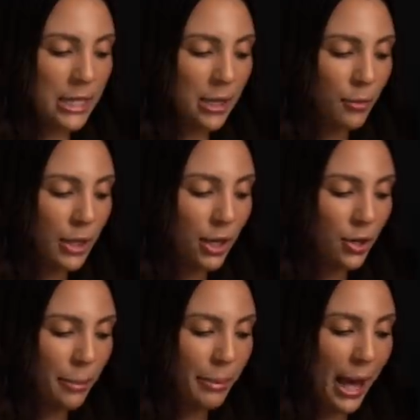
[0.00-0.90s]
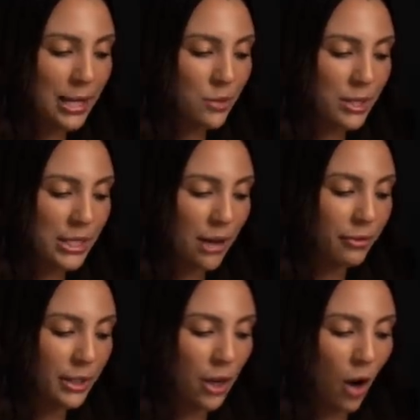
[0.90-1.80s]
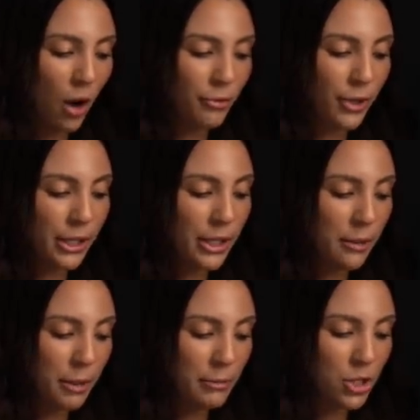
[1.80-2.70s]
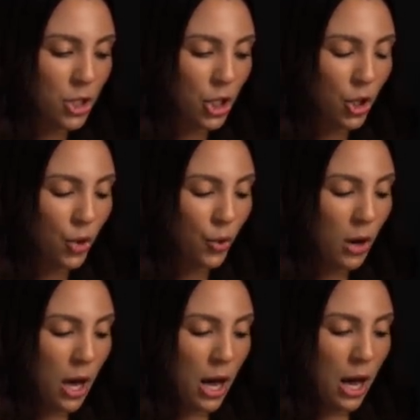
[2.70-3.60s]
Someone here in the past was definitely offering a commitment to you,